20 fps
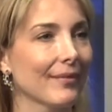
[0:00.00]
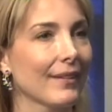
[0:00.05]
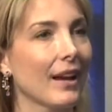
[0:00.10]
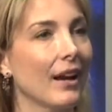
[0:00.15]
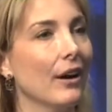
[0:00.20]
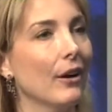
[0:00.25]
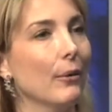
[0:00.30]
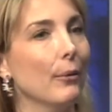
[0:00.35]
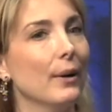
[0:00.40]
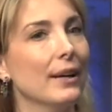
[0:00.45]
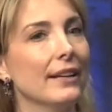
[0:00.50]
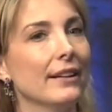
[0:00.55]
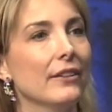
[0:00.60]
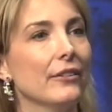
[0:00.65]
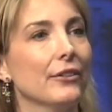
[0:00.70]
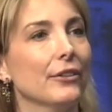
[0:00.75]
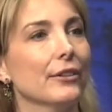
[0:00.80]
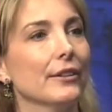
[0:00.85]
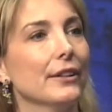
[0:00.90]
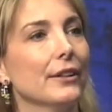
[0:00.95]
What
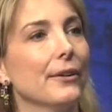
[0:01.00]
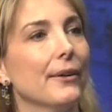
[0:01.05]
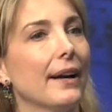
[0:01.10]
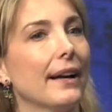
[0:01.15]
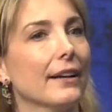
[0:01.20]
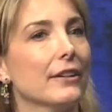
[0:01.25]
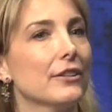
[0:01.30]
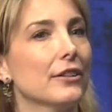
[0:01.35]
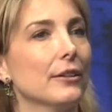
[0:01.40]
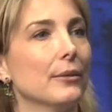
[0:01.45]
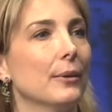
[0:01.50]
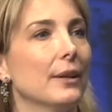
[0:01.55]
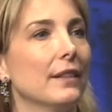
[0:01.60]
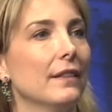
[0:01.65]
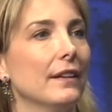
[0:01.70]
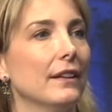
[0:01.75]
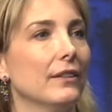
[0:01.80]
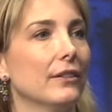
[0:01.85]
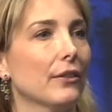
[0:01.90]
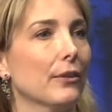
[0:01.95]
has your interaction with
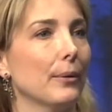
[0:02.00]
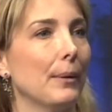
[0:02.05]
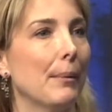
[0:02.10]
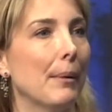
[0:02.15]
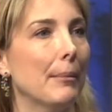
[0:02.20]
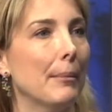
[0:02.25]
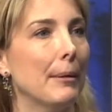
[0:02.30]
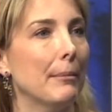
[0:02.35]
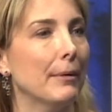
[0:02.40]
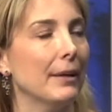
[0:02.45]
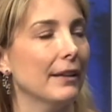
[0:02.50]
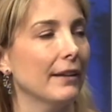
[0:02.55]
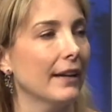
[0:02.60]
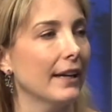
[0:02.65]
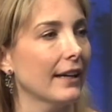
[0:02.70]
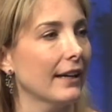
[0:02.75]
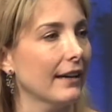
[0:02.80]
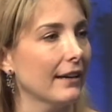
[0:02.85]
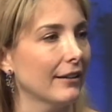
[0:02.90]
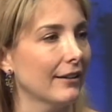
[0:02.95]
these three women been
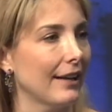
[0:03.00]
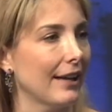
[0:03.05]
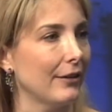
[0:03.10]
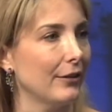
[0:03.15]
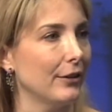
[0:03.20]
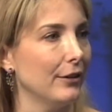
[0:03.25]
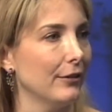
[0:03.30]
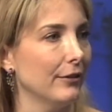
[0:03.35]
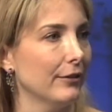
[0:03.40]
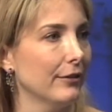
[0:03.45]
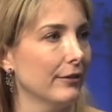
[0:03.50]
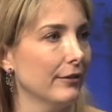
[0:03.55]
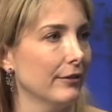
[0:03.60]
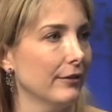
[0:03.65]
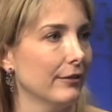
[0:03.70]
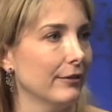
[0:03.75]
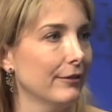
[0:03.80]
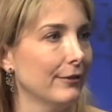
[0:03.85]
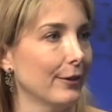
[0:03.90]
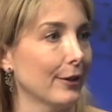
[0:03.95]
like as you've
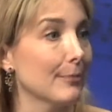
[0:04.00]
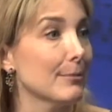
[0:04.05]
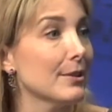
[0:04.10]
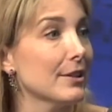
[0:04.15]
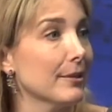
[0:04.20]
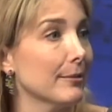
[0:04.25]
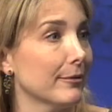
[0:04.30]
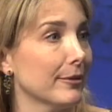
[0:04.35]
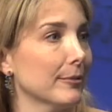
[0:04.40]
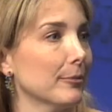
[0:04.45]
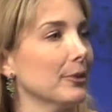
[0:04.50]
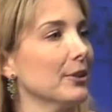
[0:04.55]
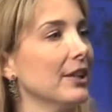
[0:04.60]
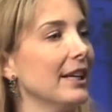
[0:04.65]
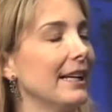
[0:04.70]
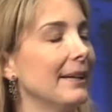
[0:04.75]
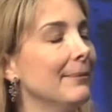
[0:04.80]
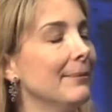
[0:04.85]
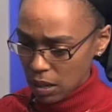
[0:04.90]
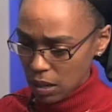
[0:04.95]
formed them from
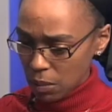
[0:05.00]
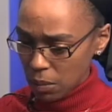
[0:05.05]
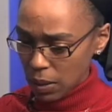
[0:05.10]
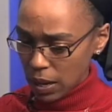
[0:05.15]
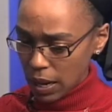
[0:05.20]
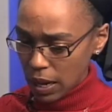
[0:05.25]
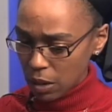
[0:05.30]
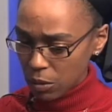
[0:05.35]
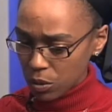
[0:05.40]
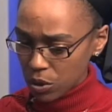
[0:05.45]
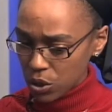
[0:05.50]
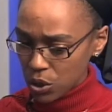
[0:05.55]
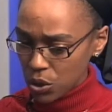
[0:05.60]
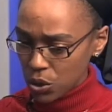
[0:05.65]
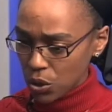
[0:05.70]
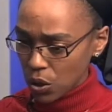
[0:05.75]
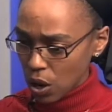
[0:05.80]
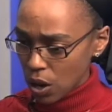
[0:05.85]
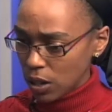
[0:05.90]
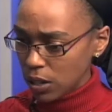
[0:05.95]
clay? I was
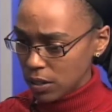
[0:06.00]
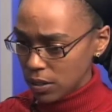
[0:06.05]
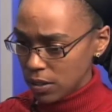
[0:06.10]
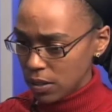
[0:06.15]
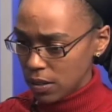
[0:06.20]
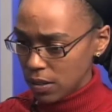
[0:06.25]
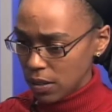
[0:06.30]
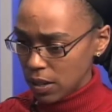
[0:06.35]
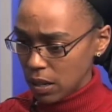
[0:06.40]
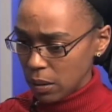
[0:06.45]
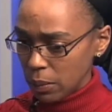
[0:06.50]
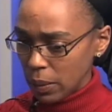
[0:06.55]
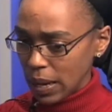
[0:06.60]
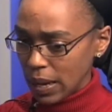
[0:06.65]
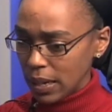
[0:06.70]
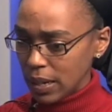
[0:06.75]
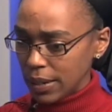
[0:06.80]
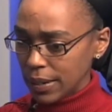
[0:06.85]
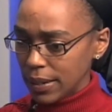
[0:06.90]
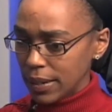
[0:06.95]
drawn to them.
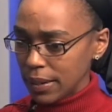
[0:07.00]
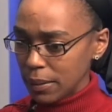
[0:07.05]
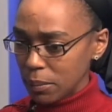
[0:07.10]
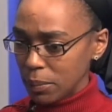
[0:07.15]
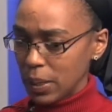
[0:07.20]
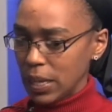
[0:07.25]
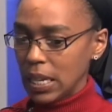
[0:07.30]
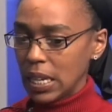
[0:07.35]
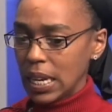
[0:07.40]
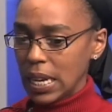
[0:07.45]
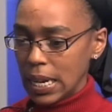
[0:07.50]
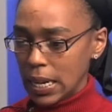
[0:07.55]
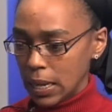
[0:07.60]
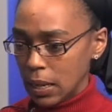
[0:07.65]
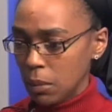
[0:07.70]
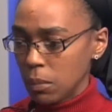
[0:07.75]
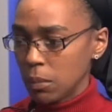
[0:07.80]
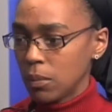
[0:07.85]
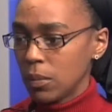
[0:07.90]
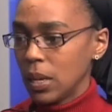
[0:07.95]
I
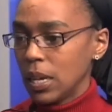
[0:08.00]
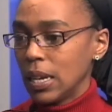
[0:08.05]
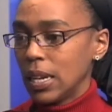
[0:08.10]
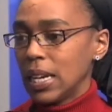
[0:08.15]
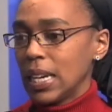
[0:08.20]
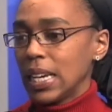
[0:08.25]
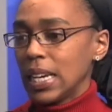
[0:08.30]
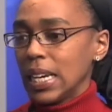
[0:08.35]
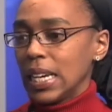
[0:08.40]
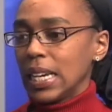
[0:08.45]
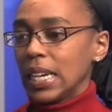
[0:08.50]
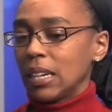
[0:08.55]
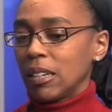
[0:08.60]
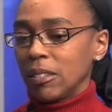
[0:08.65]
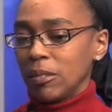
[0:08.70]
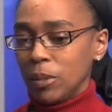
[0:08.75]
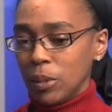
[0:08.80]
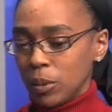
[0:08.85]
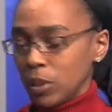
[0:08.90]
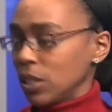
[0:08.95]
became,
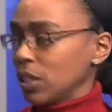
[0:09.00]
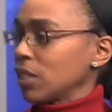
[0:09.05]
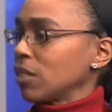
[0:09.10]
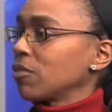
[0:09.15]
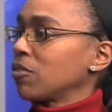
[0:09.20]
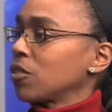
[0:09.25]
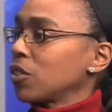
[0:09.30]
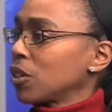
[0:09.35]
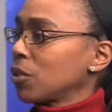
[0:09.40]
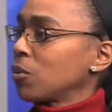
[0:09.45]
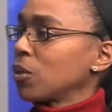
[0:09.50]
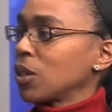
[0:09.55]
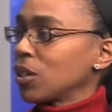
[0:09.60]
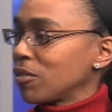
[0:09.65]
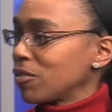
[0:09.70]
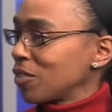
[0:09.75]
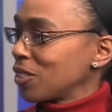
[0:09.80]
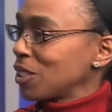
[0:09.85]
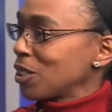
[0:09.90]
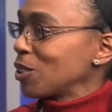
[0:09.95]
and we were looking for a word
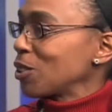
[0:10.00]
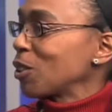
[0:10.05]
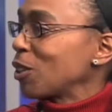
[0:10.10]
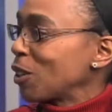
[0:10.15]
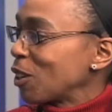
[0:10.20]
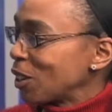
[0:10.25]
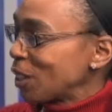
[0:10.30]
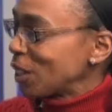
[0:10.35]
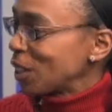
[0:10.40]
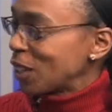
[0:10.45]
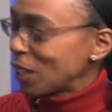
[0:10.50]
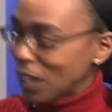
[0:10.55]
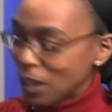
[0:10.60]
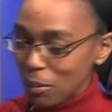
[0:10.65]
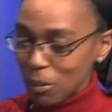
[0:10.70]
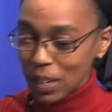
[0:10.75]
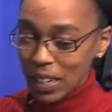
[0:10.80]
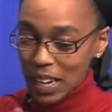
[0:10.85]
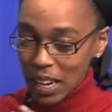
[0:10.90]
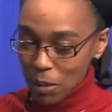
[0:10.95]
for this earlier, I
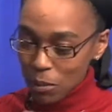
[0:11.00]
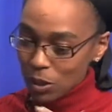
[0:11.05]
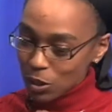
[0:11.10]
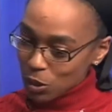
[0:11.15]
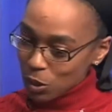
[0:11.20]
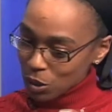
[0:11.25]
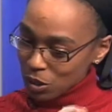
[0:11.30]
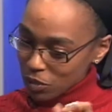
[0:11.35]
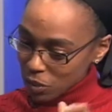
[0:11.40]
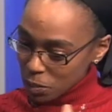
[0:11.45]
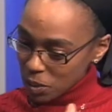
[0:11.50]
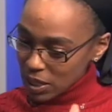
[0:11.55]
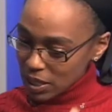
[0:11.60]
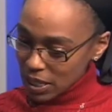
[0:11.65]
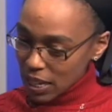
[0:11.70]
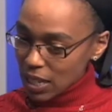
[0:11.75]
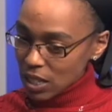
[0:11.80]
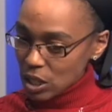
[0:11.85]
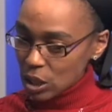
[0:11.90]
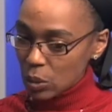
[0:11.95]
became sort of
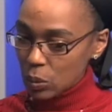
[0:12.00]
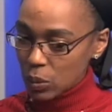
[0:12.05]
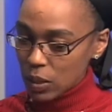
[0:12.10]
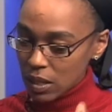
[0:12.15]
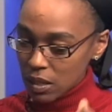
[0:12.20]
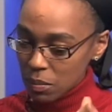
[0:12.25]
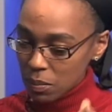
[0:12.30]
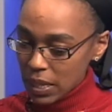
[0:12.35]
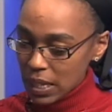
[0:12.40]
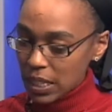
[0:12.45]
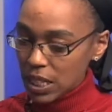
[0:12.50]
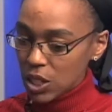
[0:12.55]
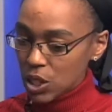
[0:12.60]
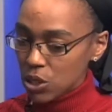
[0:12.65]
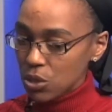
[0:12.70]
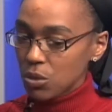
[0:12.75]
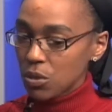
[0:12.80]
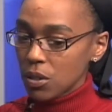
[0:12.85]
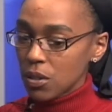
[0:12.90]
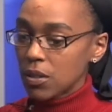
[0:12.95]
obsessed with making
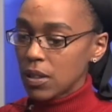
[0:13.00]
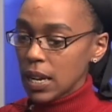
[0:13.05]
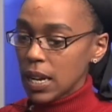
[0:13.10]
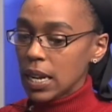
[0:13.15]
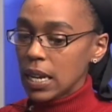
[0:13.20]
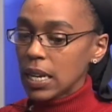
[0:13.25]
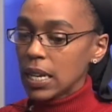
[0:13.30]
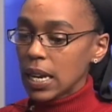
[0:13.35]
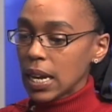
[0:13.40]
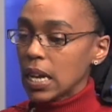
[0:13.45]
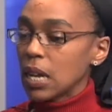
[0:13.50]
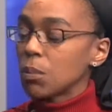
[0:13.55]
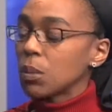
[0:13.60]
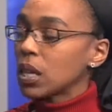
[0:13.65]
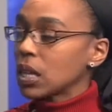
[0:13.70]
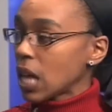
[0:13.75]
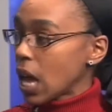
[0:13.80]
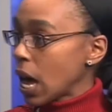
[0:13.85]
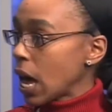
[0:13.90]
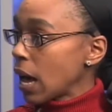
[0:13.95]
sure they came
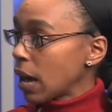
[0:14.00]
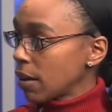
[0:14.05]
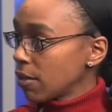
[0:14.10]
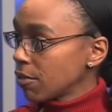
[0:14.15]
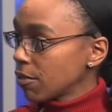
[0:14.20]
alive.